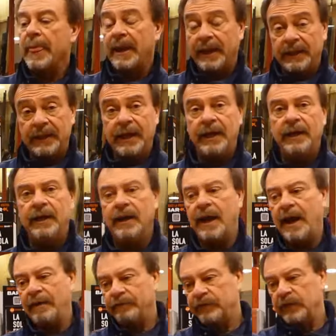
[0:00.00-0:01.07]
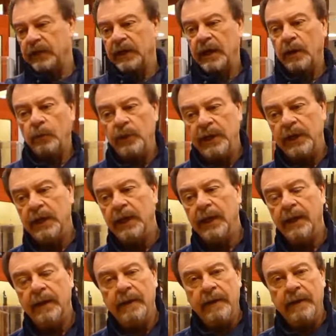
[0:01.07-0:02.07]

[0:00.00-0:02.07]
And then after I will uh,